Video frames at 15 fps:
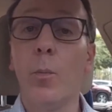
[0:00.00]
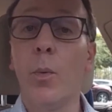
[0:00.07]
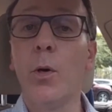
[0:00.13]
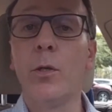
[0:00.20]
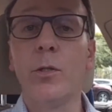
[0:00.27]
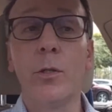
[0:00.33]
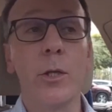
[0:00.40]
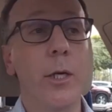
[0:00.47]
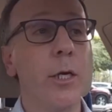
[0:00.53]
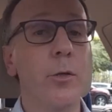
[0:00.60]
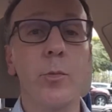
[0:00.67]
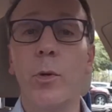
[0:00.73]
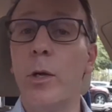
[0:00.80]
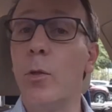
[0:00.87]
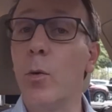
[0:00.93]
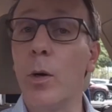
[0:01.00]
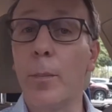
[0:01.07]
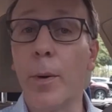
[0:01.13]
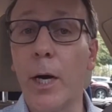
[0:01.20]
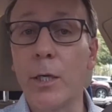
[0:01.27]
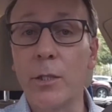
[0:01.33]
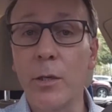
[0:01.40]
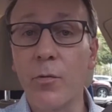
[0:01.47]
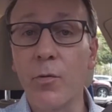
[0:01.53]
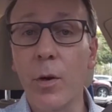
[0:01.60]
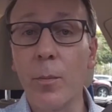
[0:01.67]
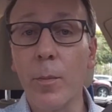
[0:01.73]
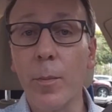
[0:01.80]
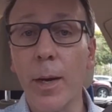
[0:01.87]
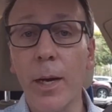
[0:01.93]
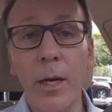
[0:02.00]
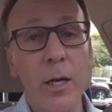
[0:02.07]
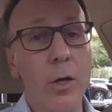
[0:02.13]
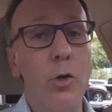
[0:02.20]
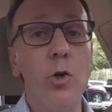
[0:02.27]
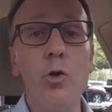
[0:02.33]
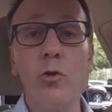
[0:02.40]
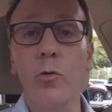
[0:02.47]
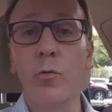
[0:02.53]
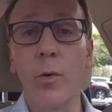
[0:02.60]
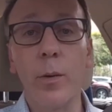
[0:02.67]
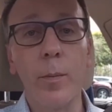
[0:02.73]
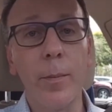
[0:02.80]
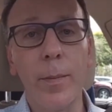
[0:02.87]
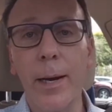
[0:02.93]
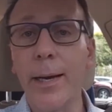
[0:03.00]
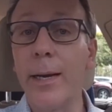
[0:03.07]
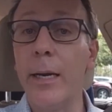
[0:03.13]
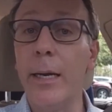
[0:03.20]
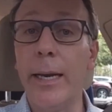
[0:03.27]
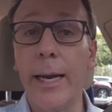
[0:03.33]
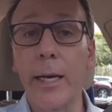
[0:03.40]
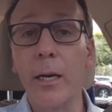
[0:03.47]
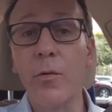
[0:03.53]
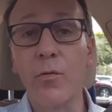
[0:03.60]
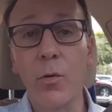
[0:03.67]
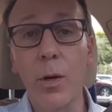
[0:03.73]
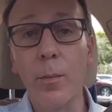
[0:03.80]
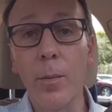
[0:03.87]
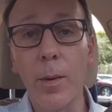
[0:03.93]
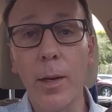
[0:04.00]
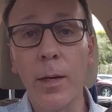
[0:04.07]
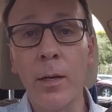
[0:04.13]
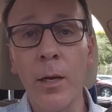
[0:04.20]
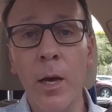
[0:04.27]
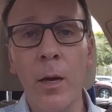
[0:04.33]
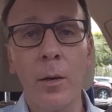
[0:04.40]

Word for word: puts the customer either in a positive frame of mind, a neutral frame of mind, a negative frame of mind,